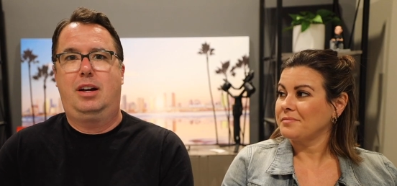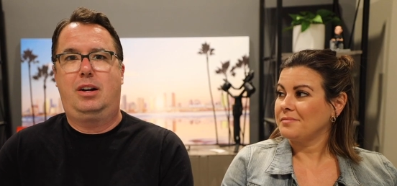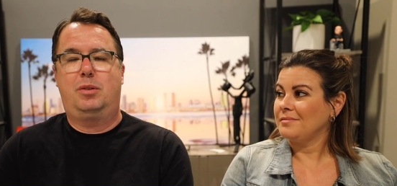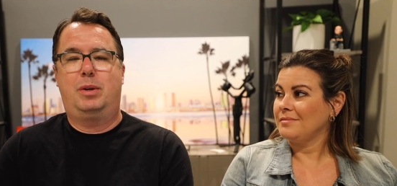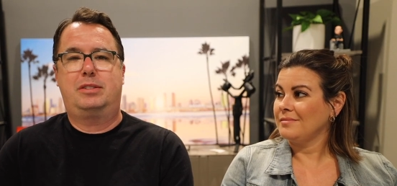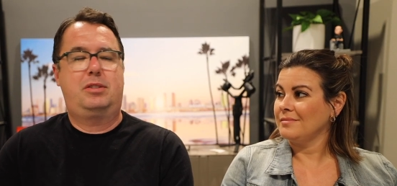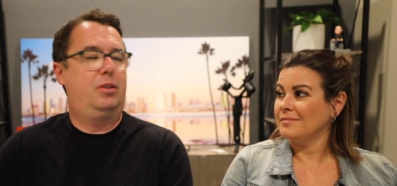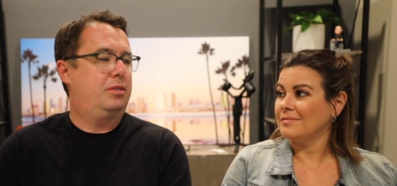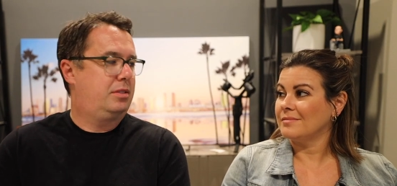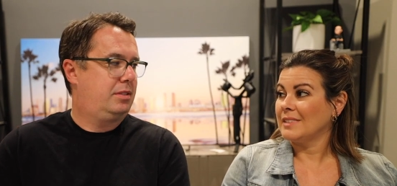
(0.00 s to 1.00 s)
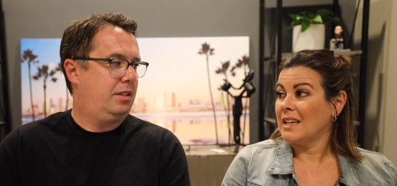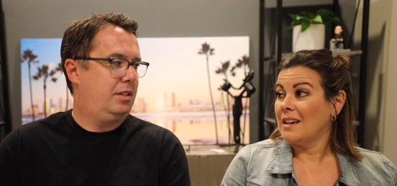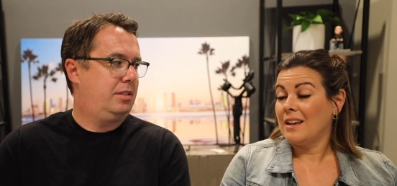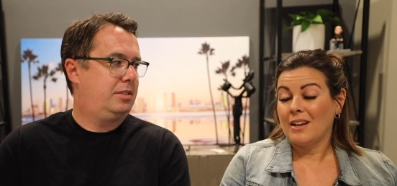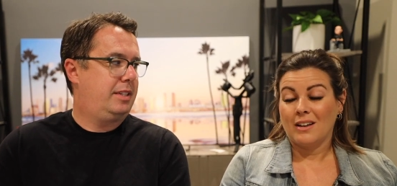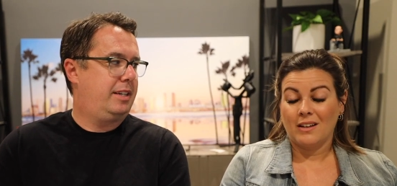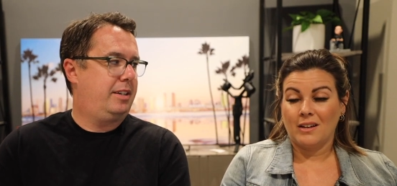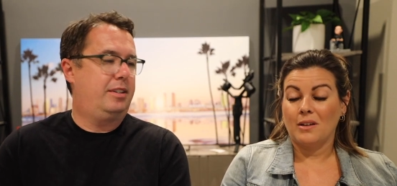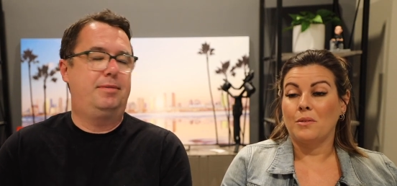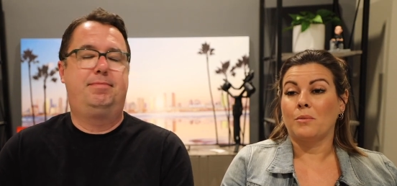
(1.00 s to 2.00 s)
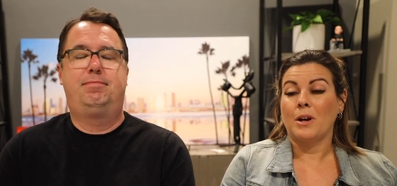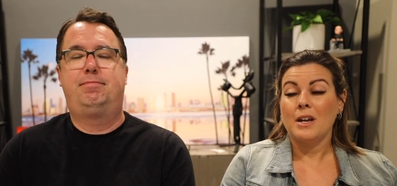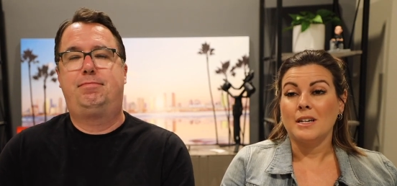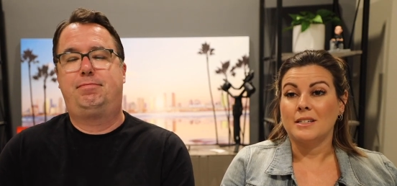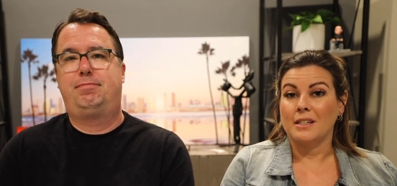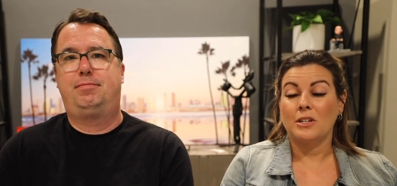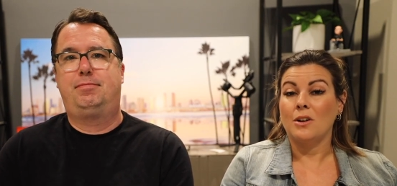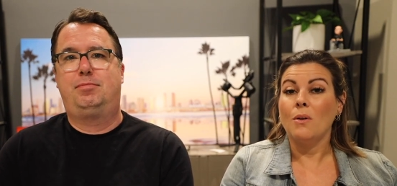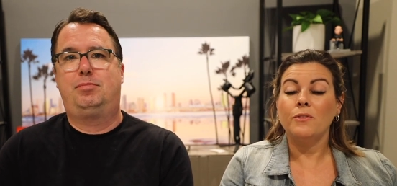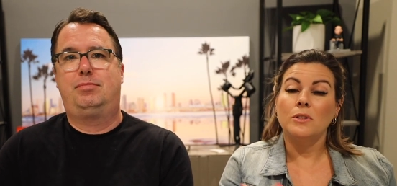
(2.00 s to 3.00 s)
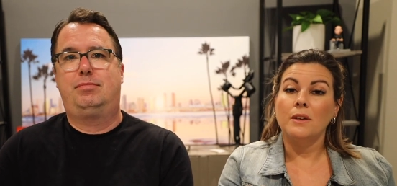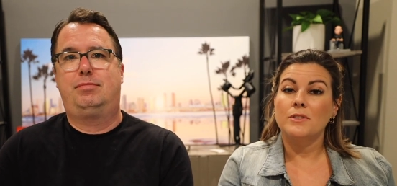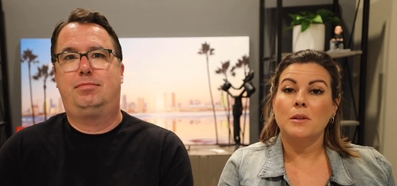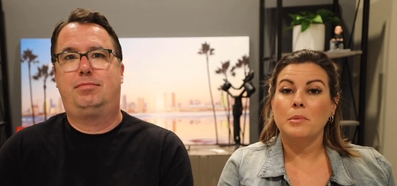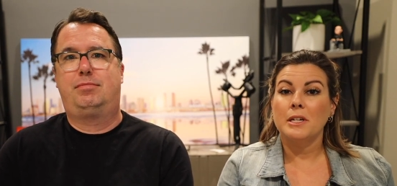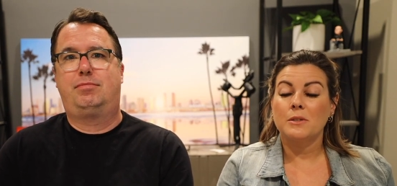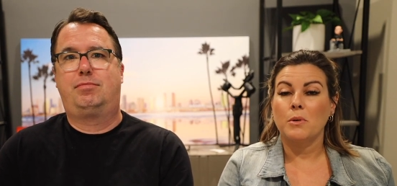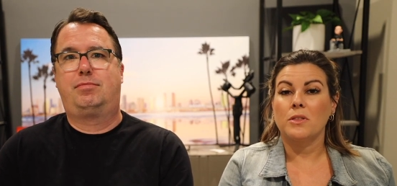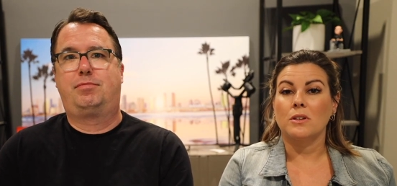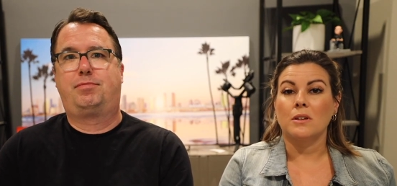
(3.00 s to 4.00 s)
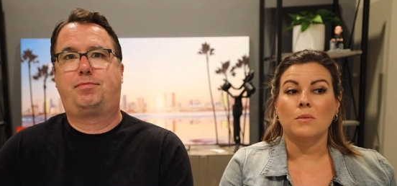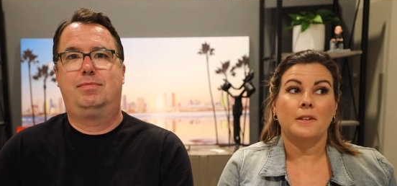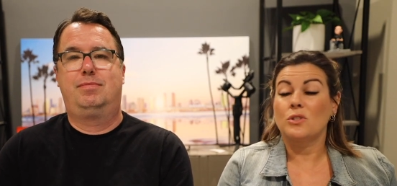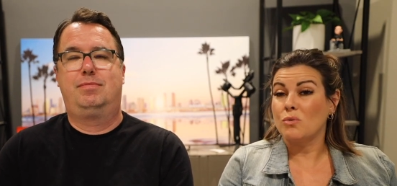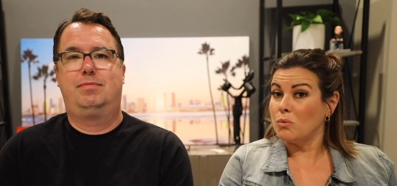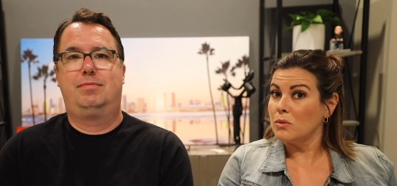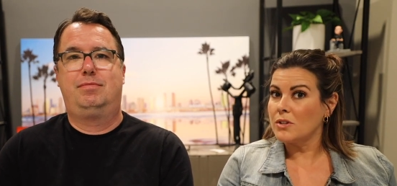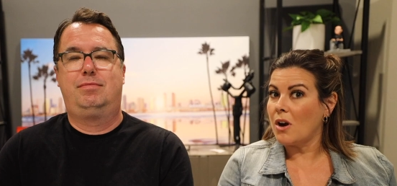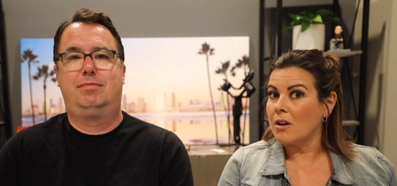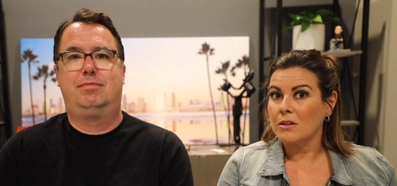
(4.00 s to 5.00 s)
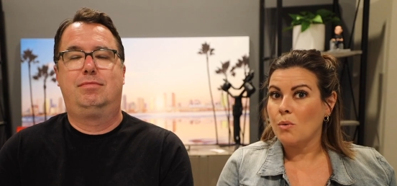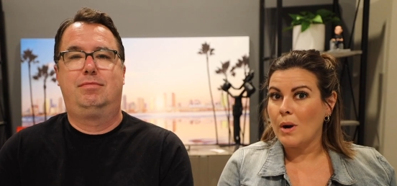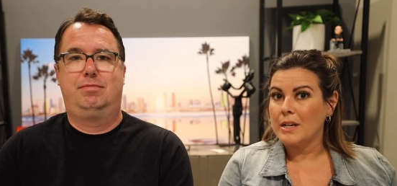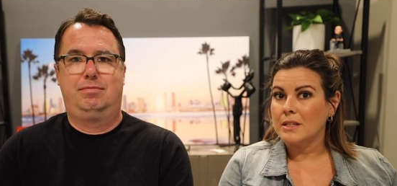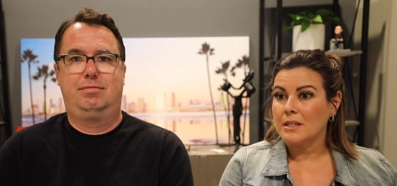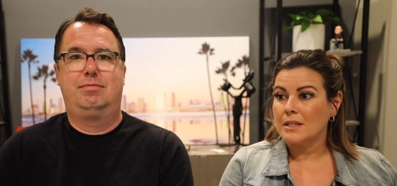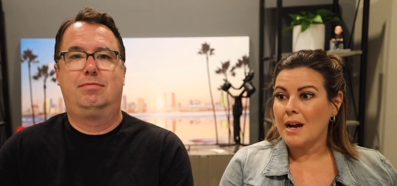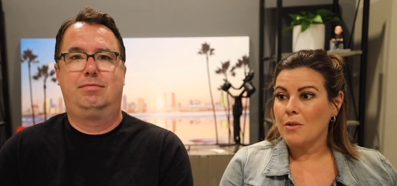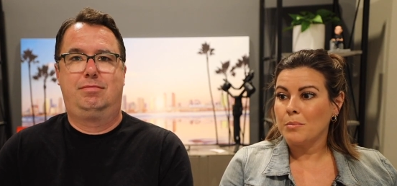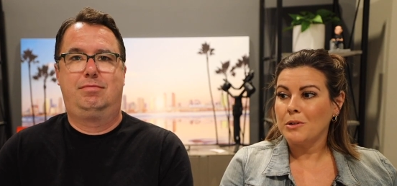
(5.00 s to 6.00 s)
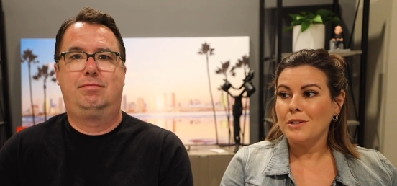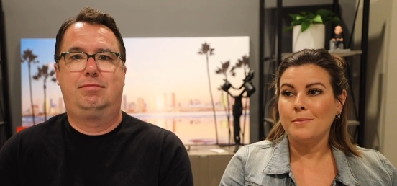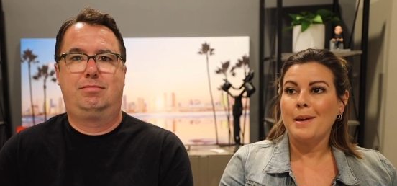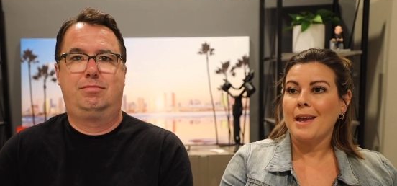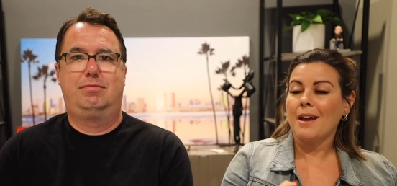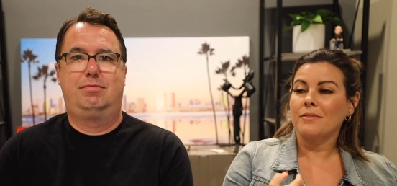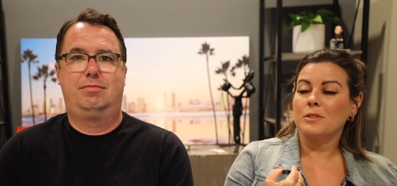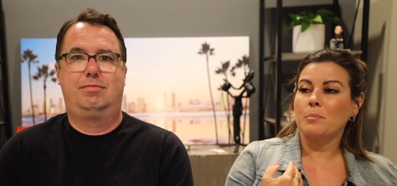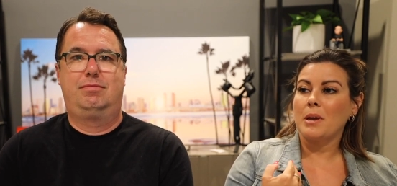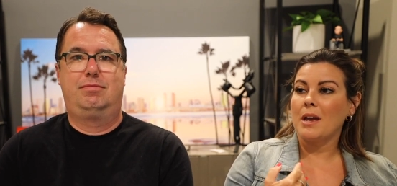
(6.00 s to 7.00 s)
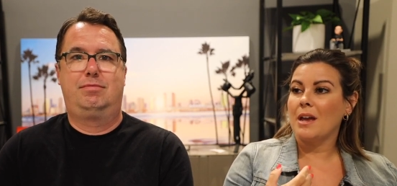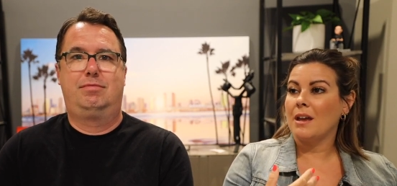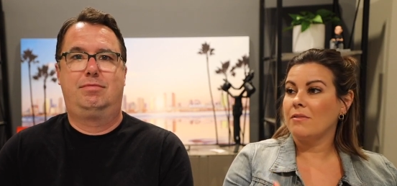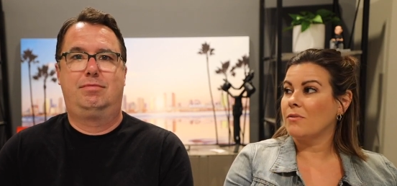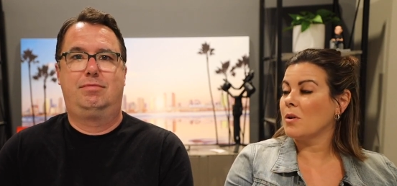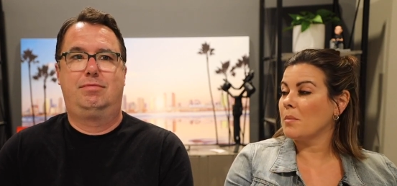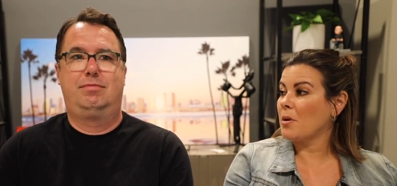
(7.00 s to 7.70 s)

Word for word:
Speaker 1: our West Coast uh, state here.
Speaker 2: Right. You know, if you live someplace where the, the schools aren't quite as desirable, you may have to pay for